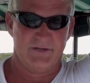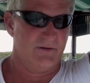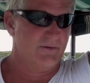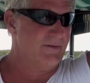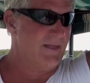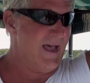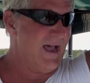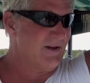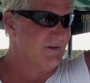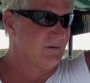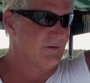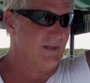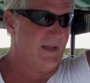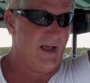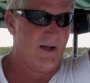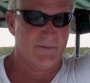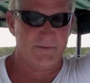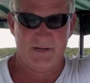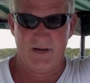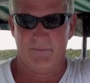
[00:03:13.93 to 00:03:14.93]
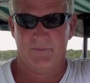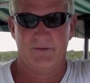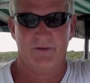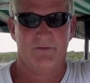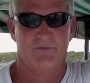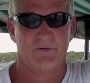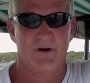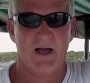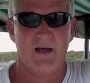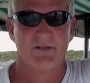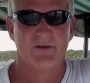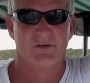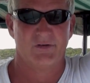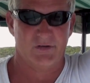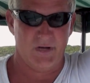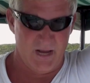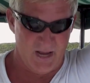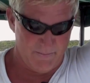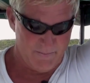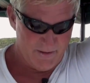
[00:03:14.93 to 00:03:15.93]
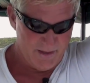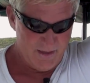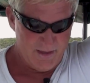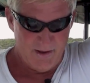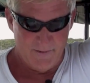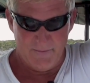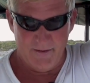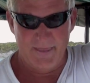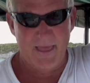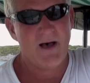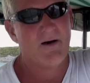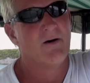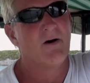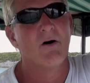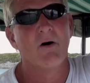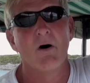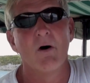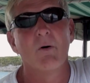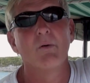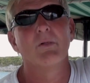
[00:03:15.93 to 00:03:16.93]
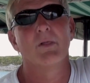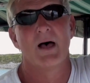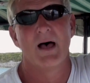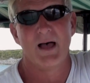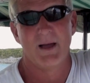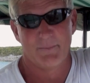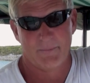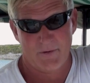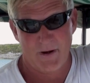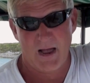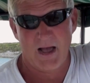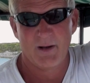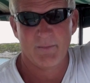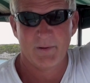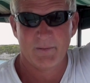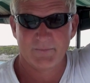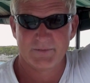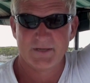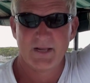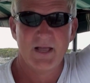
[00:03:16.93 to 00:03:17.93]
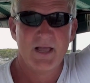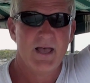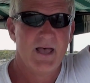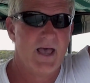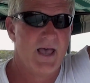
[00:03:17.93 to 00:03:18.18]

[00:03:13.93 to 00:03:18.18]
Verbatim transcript: So naturally, I was able to drive the ship without a whole lot of problems,